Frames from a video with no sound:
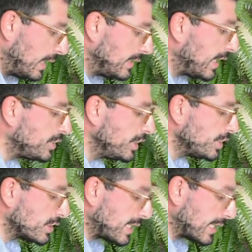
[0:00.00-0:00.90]
The
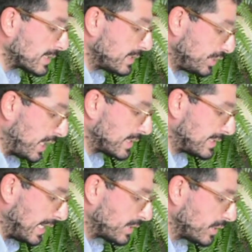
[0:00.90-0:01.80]
Hashish
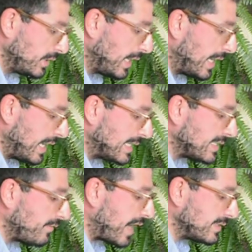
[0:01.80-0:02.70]
section is
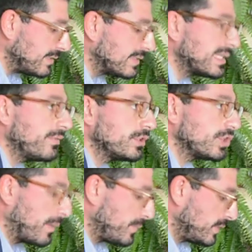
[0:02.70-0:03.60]
divided in 7
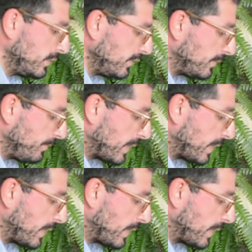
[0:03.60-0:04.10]
chapters.